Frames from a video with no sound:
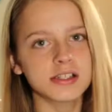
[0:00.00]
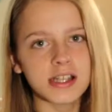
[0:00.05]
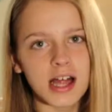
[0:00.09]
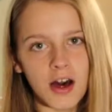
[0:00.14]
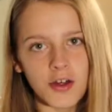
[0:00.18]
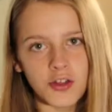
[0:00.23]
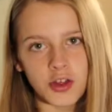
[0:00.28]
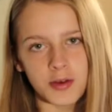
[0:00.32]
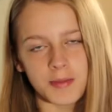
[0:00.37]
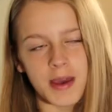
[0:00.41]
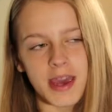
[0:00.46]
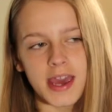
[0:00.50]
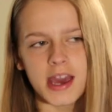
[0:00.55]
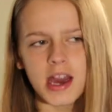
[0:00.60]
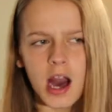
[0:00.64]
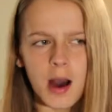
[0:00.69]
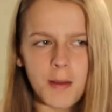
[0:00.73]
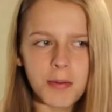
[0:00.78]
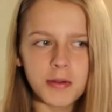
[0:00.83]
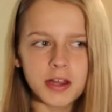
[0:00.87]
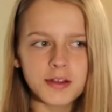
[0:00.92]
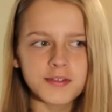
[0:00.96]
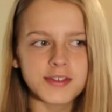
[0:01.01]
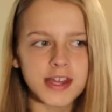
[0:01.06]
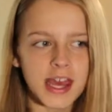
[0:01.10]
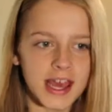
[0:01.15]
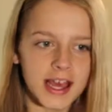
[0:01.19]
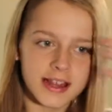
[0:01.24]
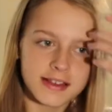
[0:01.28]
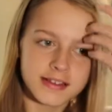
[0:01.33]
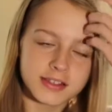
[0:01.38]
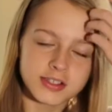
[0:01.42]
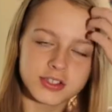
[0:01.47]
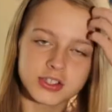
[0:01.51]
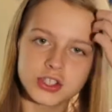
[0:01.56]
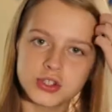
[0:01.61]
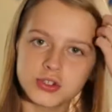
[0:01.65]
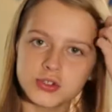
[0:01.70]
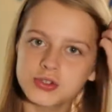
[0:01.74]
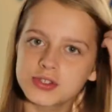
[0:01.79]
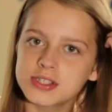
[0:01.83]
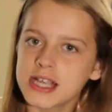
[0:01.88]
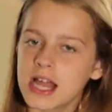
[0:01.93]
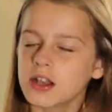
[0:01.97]
allow them a couple of days
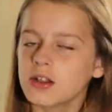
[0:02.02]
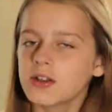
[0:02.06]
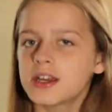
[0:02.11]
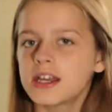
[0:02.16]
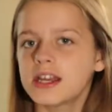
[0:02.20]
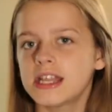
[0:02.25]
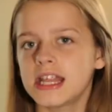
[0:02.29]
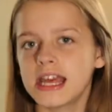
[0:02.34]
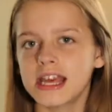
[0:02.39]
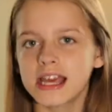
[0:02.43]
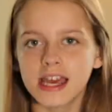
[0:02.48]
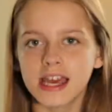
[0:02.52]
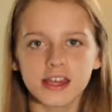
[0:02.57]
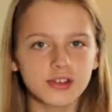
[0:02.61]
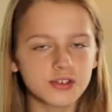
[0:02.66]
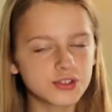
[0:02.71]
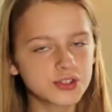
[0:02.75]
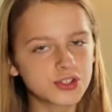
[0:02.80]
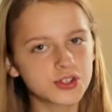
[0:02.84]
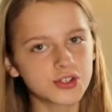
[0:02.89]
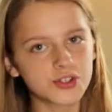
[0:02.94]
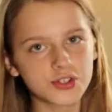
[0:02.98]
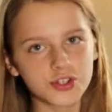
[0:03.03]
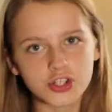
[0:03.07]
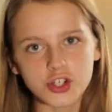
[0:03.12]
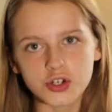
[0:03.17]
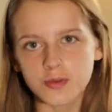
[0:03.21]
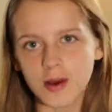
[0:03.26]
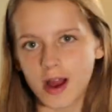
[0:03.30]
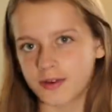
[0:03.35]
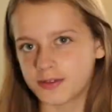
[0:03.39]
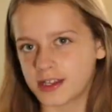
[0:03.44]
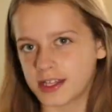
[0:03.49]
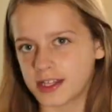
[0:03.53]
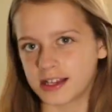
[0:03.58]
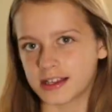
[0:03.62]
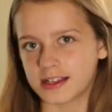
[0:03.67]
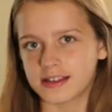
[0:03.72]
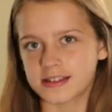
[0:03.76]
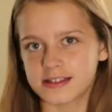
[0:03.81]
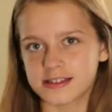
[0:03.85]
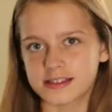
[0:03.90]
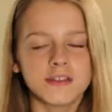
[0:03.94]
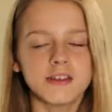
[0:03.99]
to settle in and get used to their surroundings.
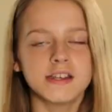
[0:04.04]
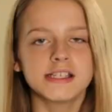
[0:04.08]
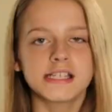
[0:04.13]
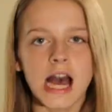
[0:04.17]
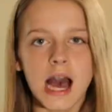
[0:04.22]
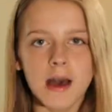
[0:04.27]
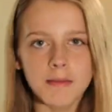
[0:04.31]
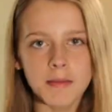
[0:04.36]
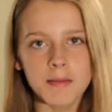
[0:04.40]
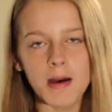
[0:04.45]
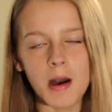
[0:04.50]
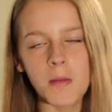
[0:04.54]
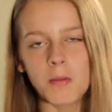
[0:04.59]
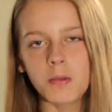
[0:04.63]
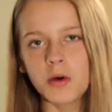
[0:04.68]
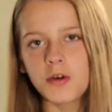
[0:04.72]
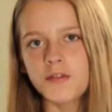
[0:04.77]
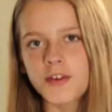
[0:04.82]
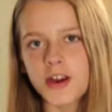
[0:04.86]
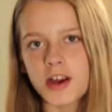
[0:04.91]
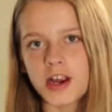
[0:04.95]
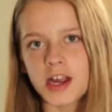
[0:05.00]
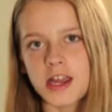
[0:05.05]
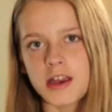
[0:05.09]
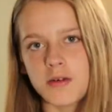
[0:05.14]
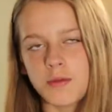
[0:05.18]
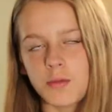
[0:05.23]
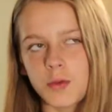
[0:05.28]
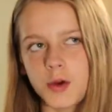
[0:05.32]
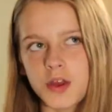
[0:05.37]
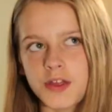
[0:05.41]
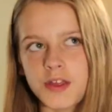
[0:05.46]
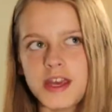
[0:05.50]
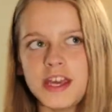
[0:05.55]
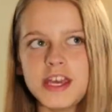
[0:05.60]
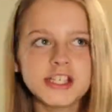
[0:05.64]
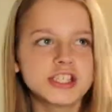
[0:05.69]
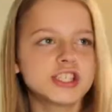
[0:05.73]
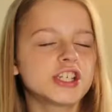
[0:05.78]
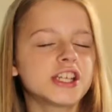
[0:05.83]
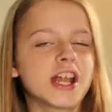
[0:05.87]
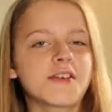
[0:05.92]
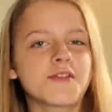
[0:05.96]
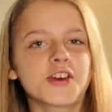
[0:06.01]
The time amount will vary with each
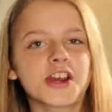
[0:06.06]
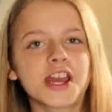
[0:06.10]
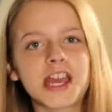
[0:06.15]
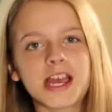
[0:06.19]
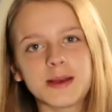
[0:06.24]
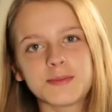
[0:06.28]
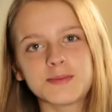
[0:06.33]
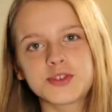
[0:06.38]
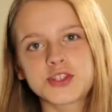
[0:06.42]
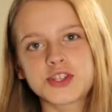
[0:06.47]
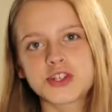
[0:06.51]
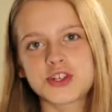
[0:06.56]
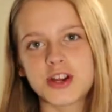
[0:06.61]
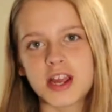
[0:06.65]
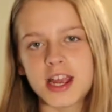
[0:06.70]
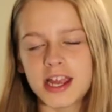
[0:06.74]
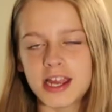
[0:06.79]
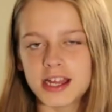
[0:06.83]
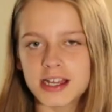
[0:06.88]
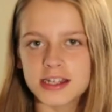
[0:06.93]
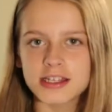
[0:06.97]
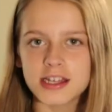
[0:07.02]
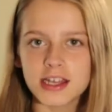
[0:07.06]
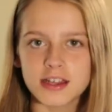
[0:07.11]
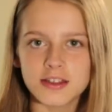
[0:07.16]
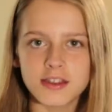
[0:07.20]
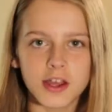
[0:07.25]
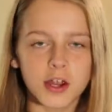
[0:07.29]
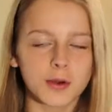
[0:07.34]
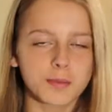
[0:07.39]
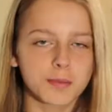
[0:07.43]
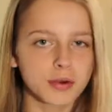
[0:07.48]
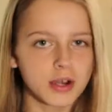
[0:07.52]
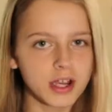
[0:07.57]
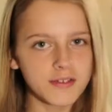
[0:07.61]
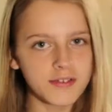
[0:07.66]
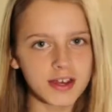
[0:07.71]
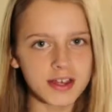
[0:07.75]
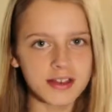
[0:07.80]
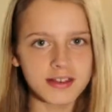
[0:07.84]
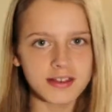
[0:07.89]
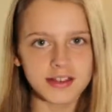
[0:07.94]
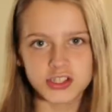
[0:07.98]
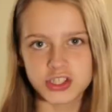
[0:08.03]
and every hamster and their
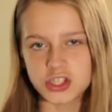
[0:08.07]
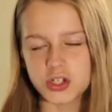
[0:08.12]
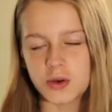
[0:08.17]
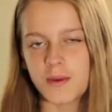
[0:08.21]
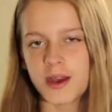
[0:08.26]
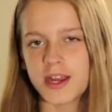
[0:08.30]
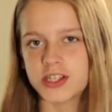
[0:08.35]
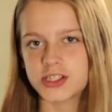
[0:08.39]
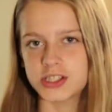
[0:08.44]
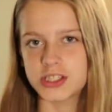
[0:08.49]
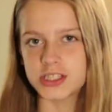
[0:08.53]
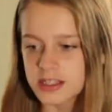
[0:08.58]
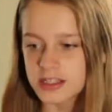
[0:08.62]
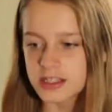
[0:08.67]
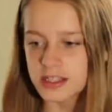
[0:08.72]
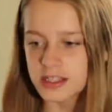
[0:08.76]
previous situation.